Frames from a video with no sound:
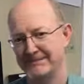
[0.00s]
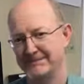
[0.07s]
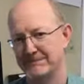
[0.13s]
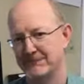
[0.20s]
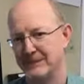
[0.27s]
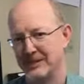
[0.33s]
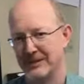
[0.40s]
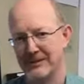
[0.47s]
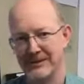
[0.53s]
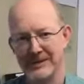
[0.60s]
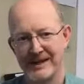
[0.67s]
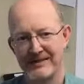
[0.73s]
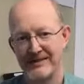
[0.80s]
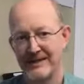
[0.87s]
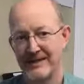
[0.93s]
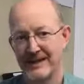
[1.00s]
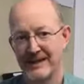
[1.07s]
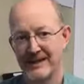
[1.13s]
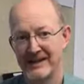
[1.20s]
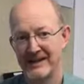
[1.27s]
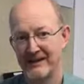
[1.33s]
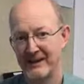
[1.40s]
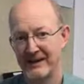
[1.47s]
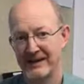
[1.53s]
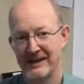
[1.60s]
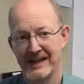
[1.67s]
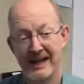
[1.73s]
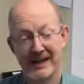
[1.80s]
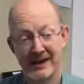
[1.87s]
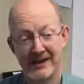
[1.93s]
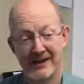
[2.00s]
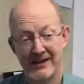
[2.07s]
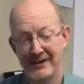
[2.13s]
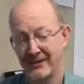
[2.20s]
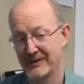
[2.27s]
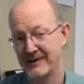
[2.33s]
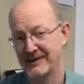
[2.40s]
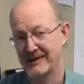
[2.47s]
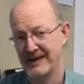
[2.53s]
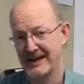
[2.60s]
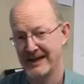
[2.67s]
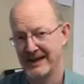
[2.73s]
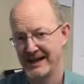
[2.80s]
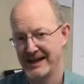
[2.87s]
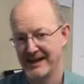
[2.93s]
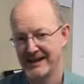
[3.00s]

We even did one here that was a